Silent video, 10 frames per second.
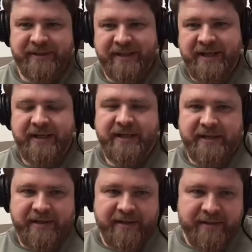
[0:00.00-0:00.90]

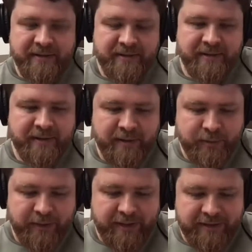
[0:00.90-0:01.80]
It
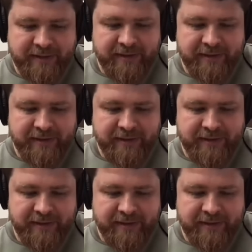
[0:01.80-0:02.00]
creates like a